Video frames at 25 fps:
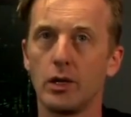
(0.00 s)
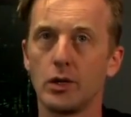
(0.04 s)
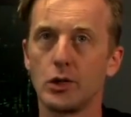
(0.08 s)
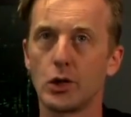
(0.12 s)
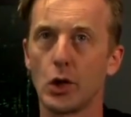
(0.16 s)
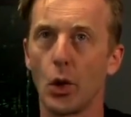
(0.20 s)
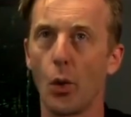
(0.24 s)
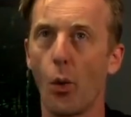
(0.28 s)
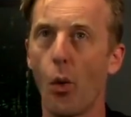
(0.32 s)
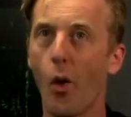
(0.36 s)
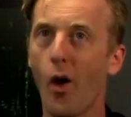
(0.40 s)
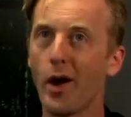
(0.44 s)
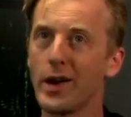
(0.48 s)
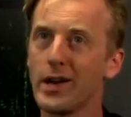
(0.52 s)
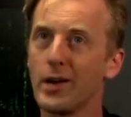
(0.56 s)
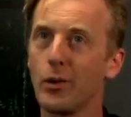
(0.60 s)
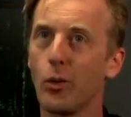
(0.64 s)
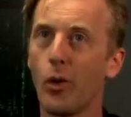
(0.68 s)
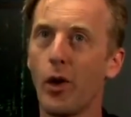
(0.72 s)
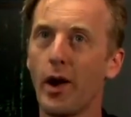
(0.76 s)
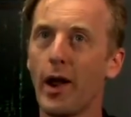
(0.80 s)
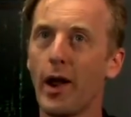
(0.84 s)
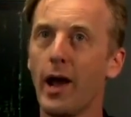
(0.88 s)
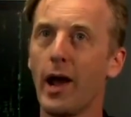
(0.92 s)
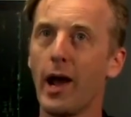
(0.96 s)
So
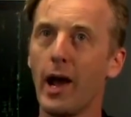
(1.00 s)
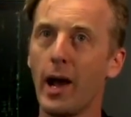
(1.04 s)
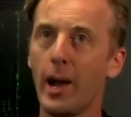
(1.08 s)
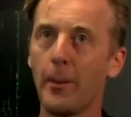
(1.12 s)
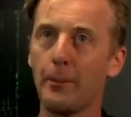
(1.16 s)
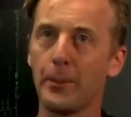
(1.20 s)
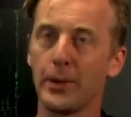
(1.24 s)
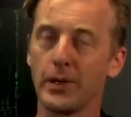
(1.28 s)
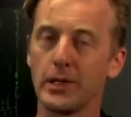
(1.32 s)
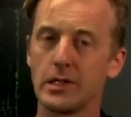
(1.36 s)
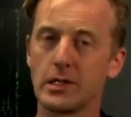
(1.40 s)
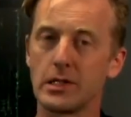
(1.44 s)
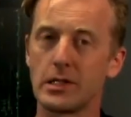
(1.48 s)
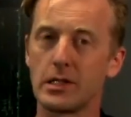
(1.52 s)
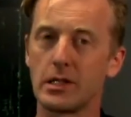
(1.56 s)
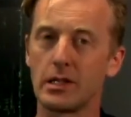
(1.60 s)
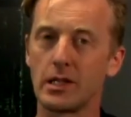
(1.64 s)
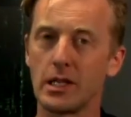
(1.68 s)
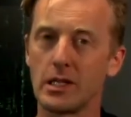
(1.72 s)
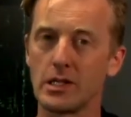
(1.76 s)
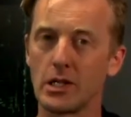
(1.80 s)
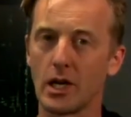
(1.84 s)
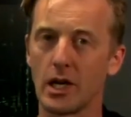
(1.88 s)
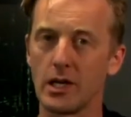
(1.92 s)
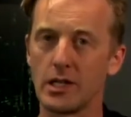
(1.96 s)
what happens to
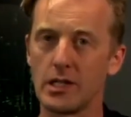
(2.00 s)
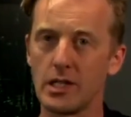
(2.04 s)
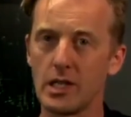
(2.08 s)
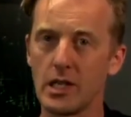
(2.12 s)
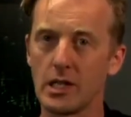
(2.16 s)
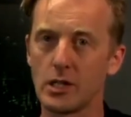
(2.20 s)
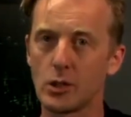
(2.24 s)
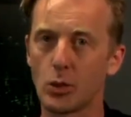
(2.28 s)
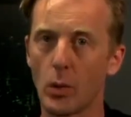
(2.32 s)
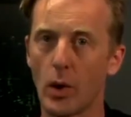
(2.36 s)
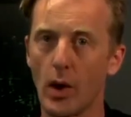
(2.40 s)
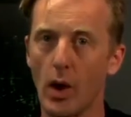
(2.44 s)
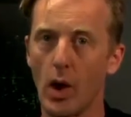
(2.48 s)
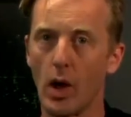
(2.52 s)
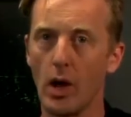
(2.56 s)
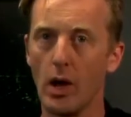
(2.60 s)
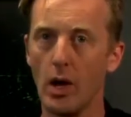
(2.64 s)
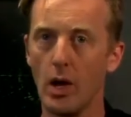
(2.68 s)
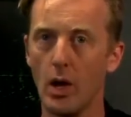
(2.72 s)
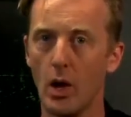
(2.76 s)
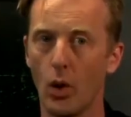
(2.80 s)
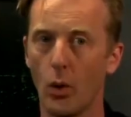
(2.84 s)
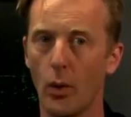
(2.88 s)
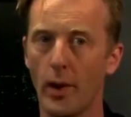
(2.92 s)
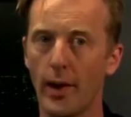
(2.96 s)
these ideas when I
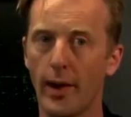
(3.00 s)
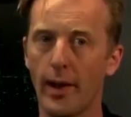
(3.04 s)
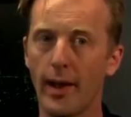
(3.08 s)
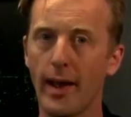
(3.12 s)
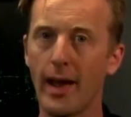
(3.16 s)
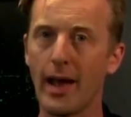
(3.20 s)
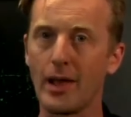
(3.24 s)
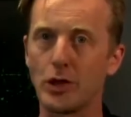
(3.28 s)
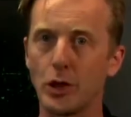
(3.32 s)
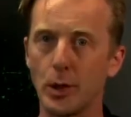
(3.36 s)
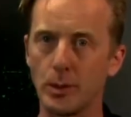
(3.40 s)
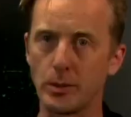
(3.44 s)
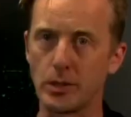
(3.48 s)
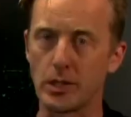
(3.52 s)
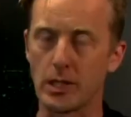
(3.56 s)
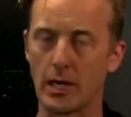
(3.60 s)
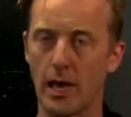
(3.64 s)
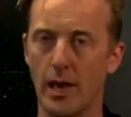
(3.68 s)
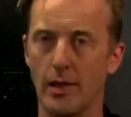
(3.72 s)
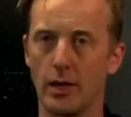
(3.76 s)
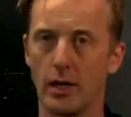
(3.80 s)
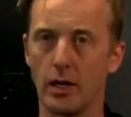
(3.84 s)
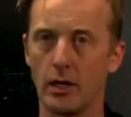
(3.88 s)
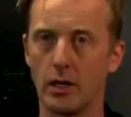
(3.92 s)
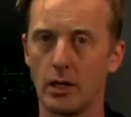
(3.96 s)
add them
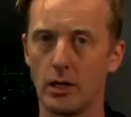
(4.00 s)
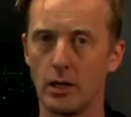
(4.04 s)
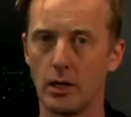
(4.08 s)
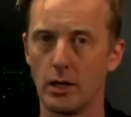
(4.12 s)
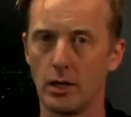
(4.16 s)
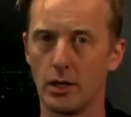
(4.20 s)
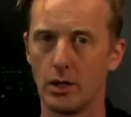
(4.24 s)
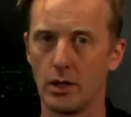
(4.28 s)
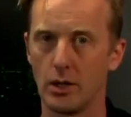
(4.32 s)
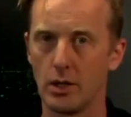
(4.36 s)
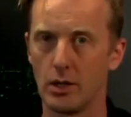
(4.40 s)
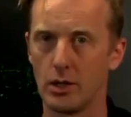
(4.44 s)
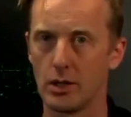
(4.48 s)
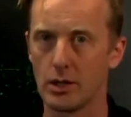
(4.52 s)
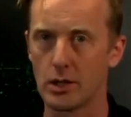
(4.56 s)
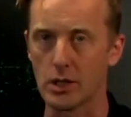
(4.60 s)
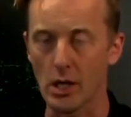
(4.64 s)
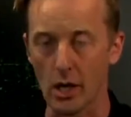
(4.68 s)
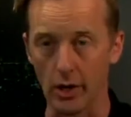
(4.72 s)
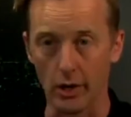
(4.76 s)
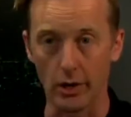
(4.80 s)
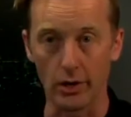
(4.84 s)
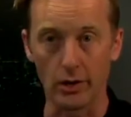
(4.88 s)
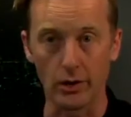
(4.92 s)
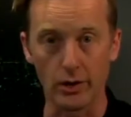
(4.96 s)
together?
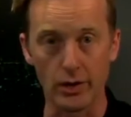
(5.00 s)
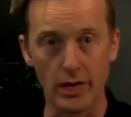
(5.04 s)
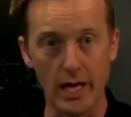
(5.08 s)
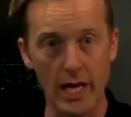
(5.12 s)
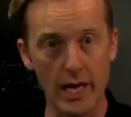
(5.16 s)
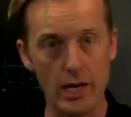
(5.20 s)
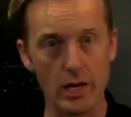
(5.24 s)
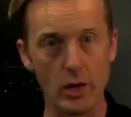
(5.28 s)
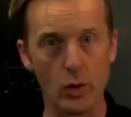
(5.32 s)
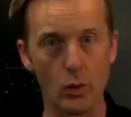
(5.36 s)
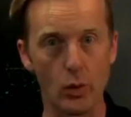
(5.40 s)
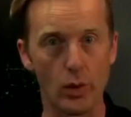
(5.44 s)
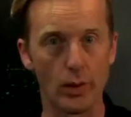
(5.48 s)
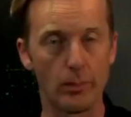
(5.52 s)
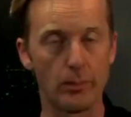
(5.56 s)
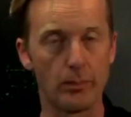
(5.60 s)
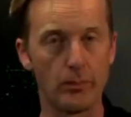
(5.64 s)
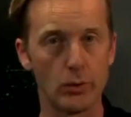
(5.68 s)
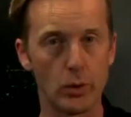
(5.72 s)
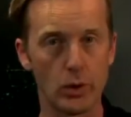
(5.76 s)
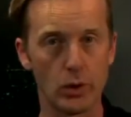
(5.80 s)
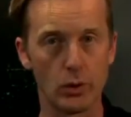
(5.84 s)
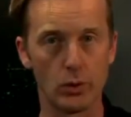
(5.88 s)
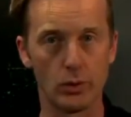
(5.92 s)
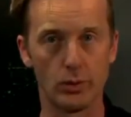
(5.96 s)
So then you
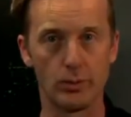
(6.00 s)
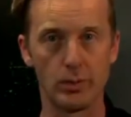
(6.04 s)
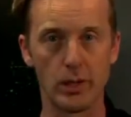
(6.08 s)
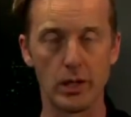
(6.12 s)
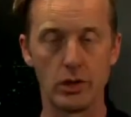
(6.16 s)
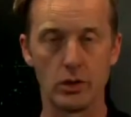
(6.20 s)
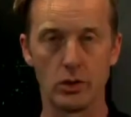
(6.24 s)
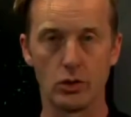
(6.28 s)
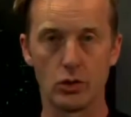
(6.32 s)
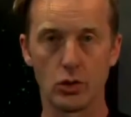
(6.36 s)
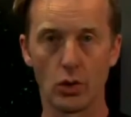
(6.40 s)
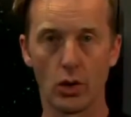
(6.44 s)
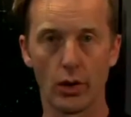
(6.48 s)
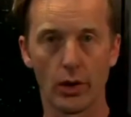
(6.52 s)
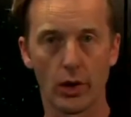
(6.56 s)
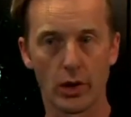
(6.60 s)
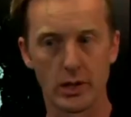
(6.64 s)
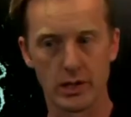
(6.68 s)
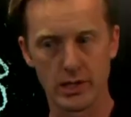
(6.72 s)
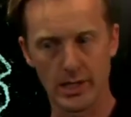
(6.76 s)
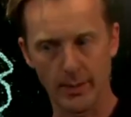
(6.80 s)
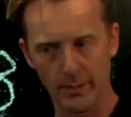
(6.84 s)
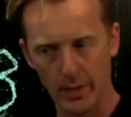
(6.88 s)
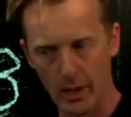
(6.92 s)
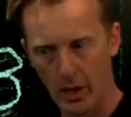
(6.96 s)
would be drawing
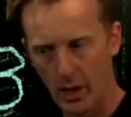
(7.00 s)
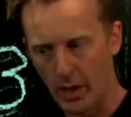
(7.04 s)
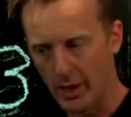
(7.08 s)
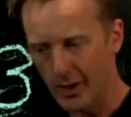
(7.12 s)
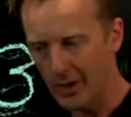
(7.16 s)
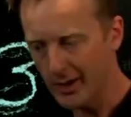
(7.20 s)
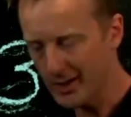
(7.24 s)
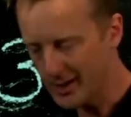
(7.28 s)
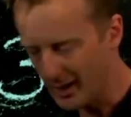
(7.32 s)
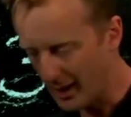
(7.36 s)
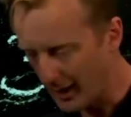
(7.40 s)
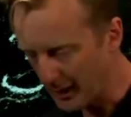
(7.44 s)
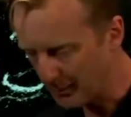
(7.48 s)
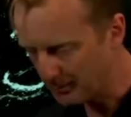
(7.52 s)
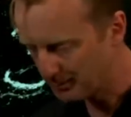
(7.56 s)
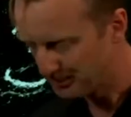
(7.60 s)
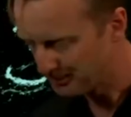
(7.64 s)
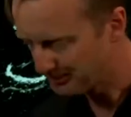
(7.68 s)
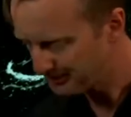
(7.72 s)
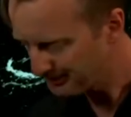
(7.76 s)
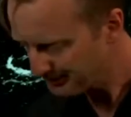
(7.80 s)
on something like, okay,